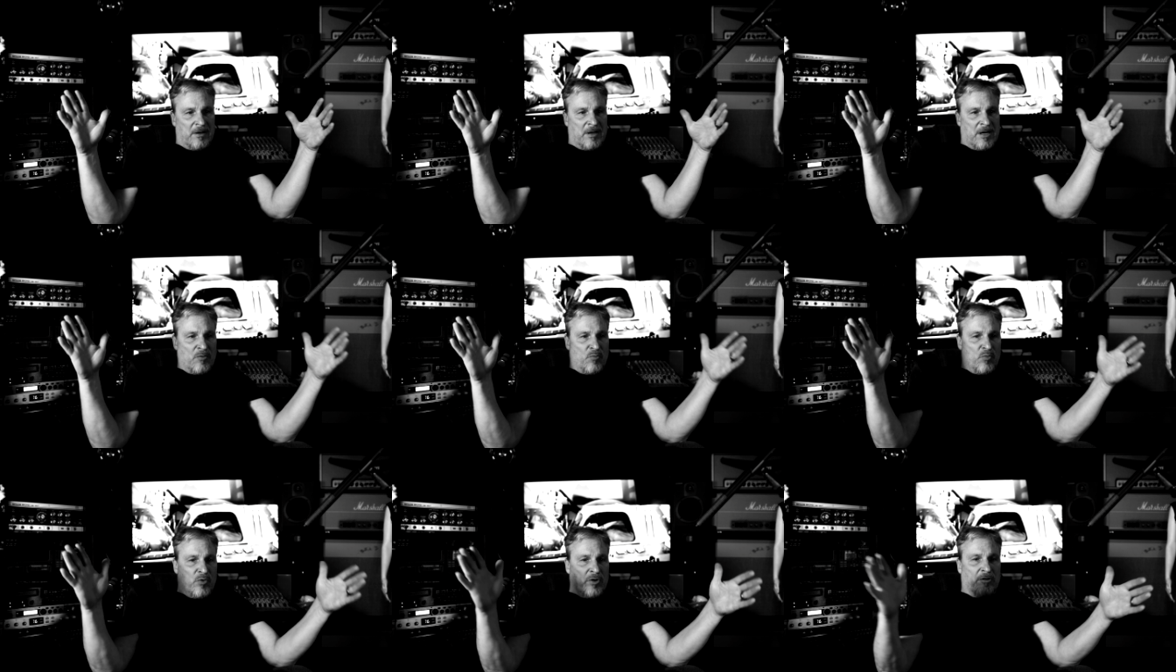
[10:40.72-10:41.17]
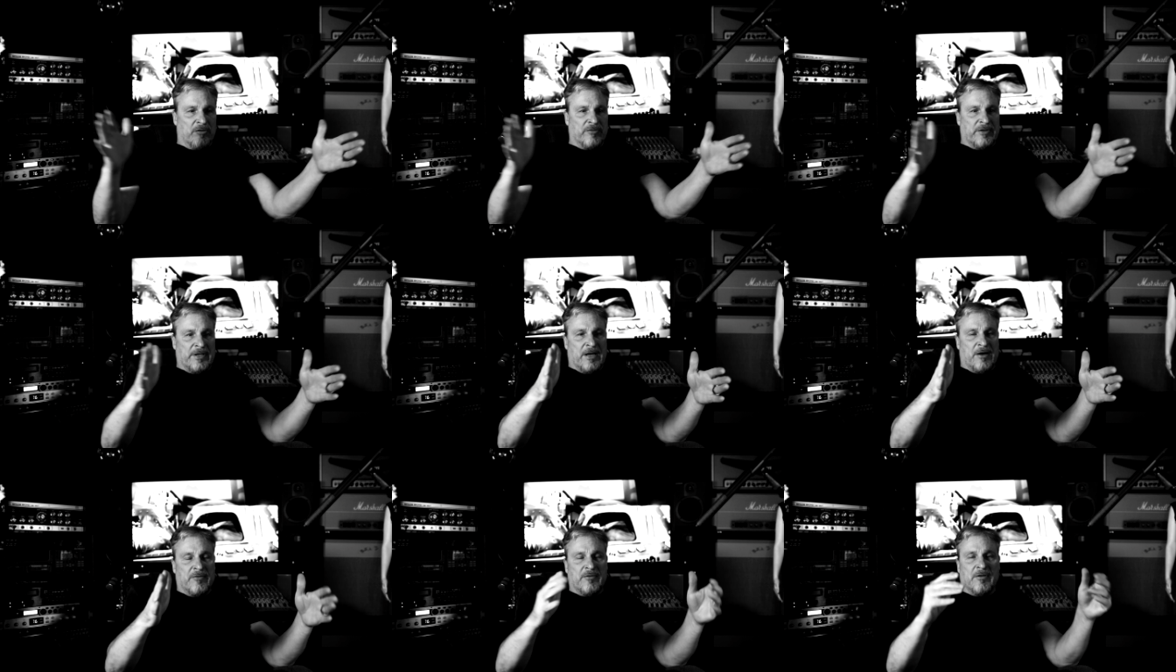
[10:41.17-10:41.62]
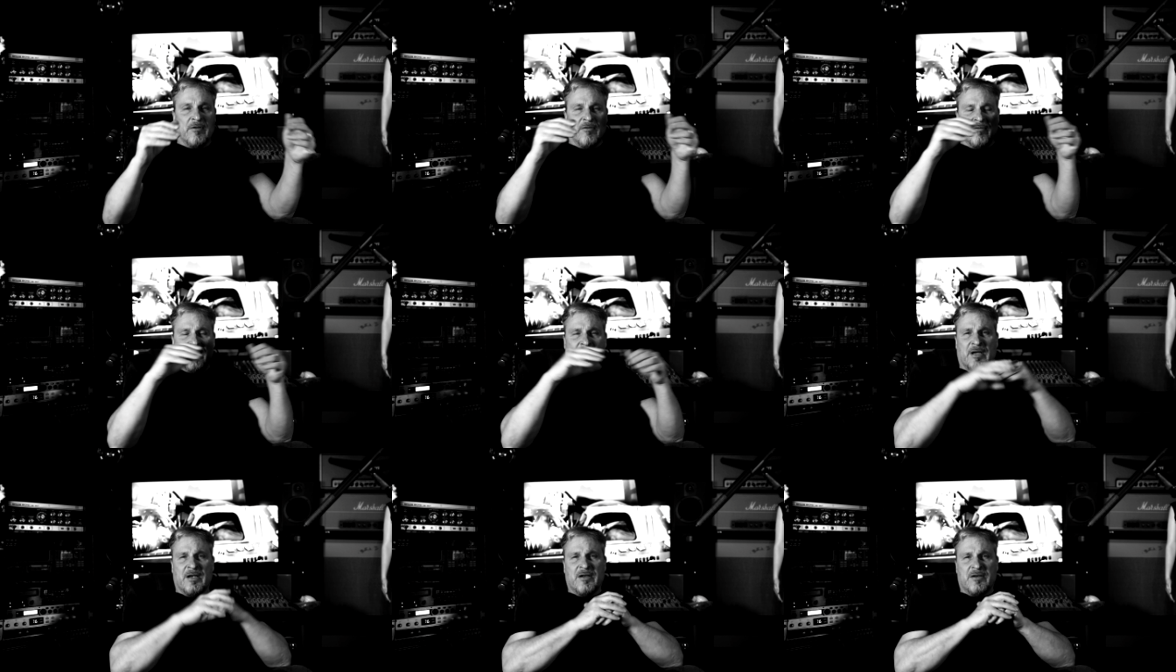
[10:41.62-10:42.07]
I whittled down the
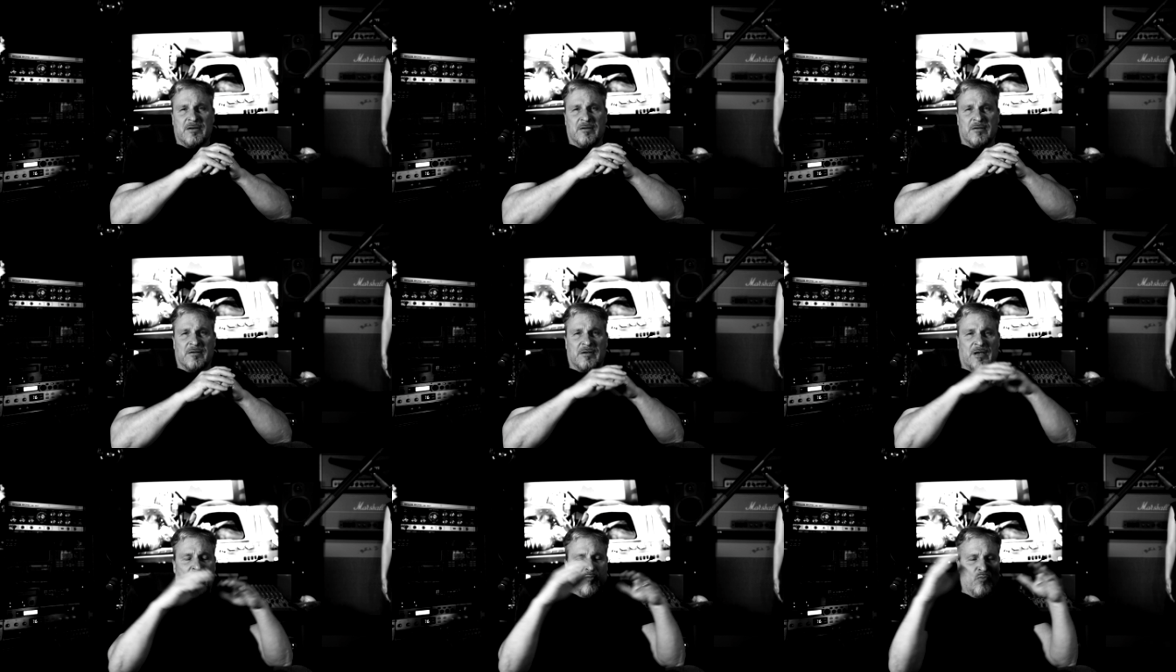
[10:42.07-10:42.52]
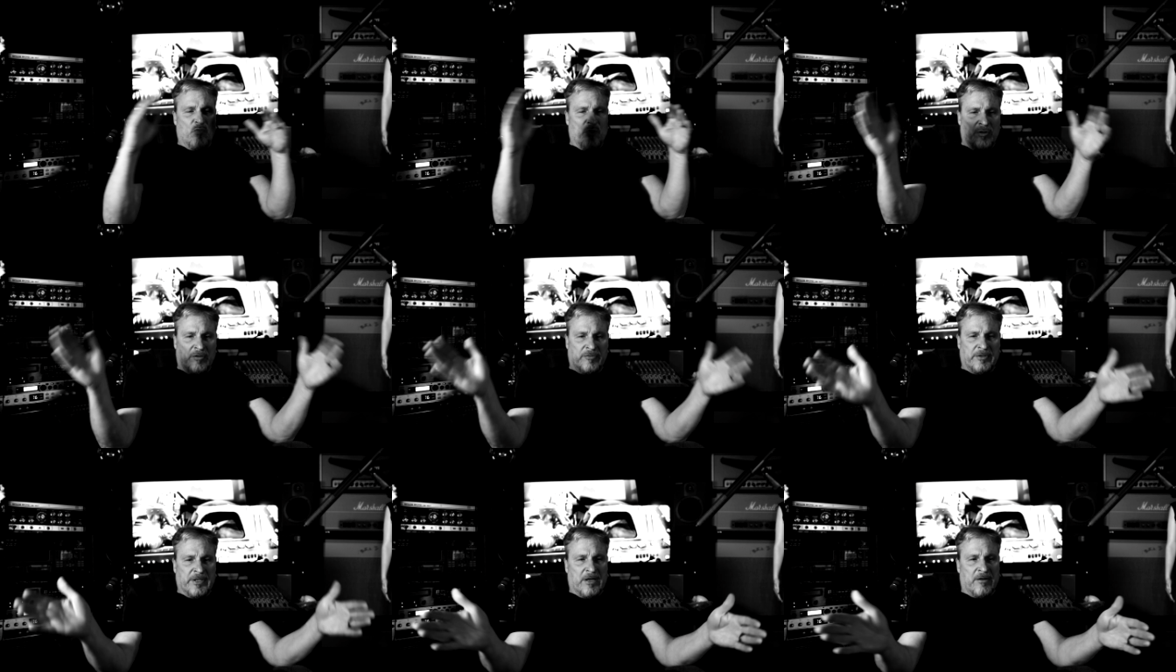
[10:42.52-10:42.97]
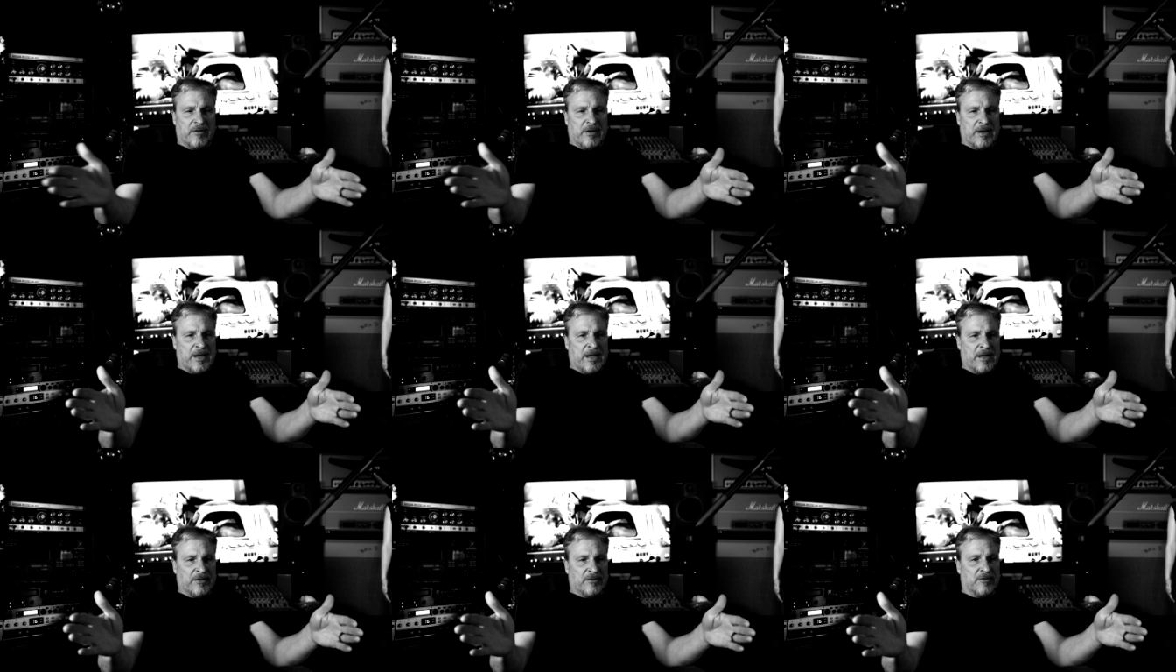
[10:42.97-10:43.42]
locations. I whittled down
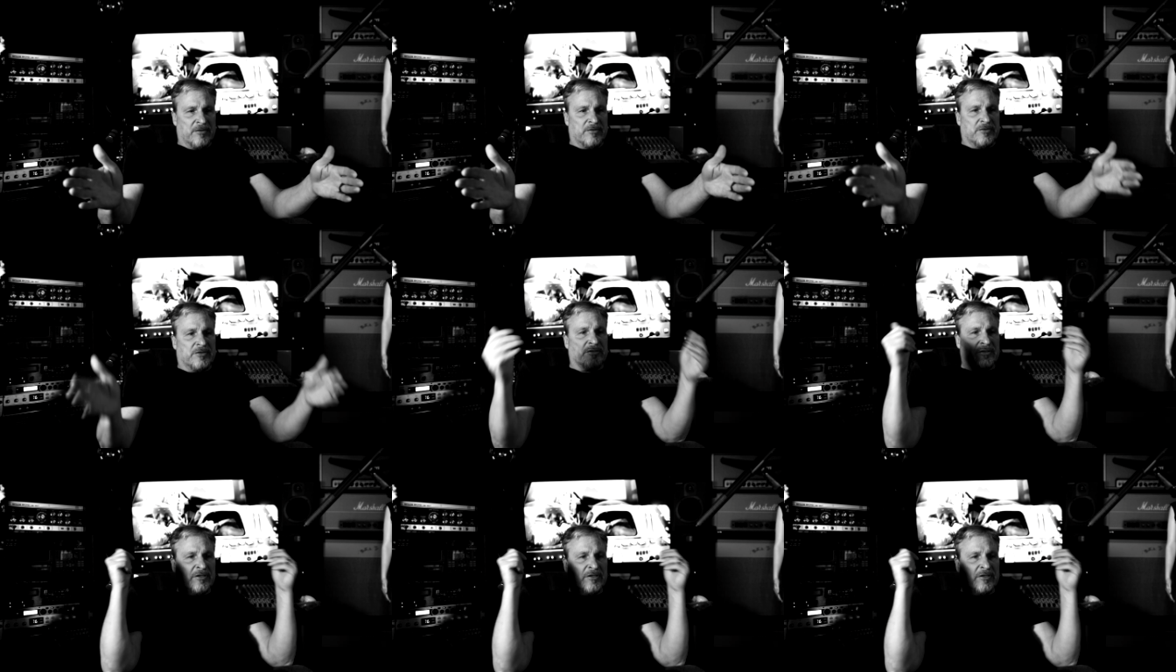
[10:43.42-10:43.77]
actors.